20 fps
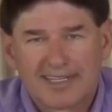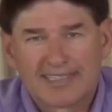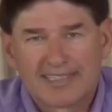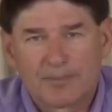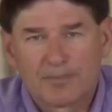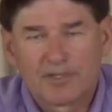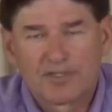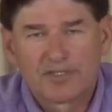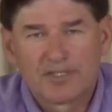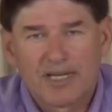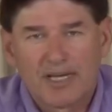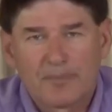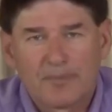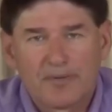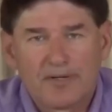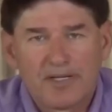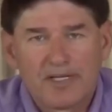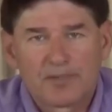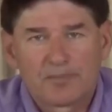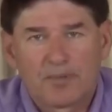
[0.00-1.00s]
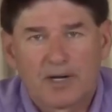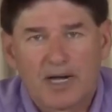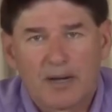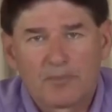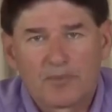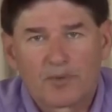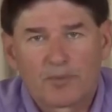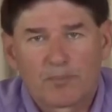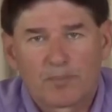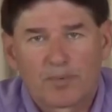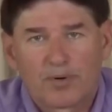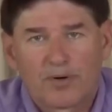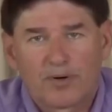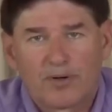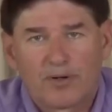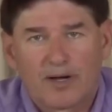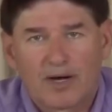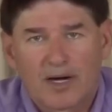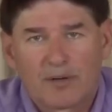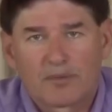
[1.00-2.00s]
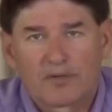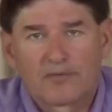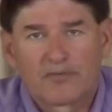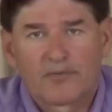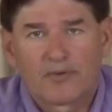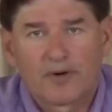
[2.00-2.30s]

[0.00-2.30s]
Except the Japanese bombed Pearl Harbor